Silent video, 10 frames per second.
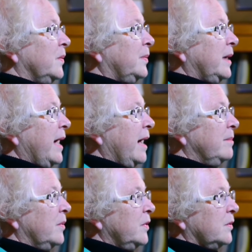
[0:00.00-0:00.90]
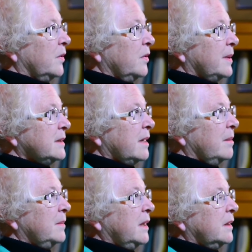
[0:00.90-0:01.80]
we had both the Northwest
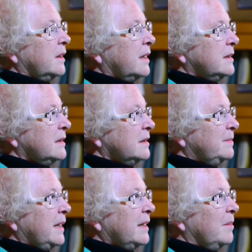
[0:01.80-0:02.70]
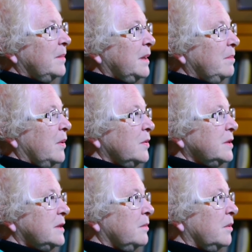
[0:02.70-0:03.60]
Company and Hudson's Bay Company
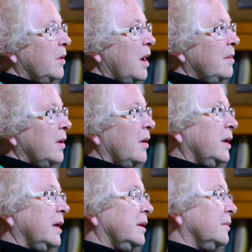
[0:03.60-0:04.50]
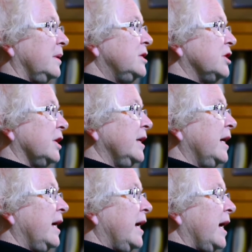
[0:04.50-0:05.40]
posts that were primary in the region,
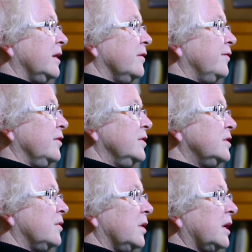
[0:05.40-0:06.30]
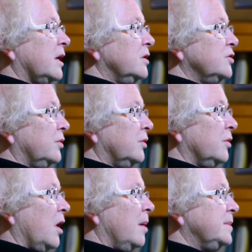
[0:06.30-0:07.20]
and the first horticultural
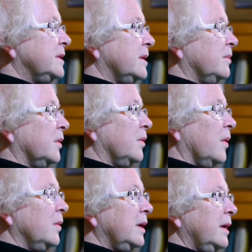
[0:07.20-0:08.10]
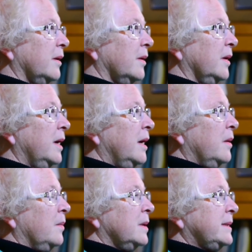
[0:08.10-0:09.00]
crops that were grown here
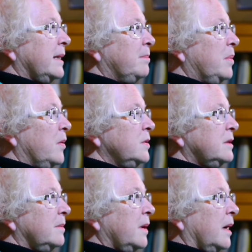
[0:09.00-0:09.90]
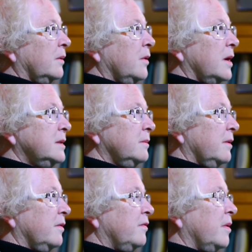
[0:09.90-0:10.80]
was at a post across the
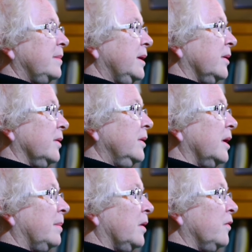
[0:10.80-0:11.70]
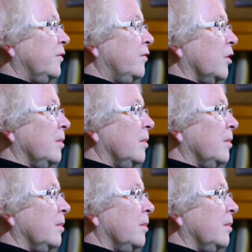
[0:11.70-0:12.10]
river from here, about 4